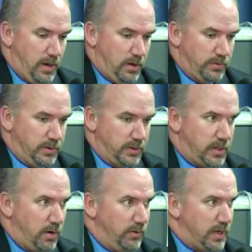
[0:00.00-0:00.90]
don't think the
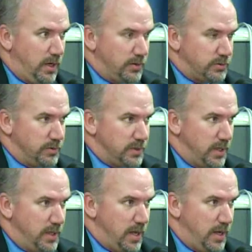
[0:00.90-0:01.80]
current councilor has
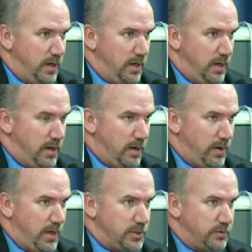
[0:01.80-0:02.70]
done that, and I would
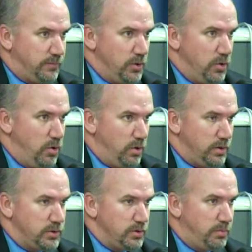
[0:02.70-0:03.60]
ask for your
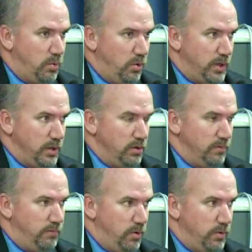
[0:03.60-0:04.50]
support and your
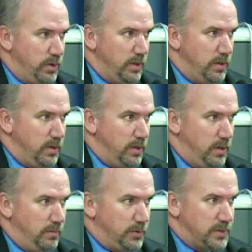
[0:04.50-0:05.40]
vote,
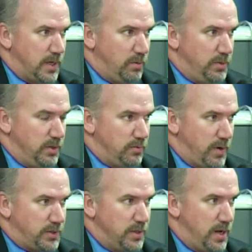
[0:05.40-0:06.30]
because that would be the
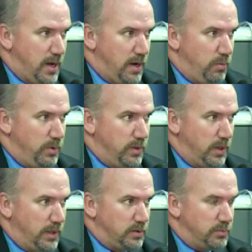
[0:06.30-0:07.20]
direction I would
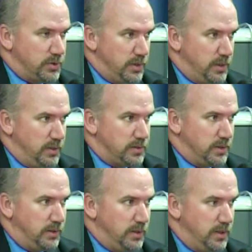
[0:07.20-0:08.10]
like to proceed, is
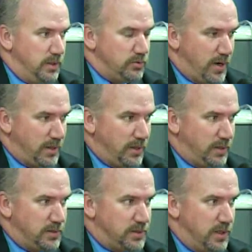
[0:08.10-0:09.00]
to try to get a
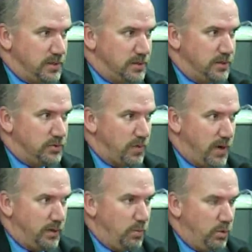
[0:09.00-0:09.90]
consensus and try to
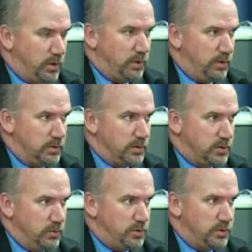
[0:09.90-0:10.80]
get working on a
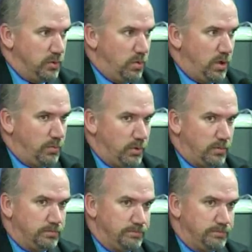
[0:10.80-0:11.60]
solution to the water problem.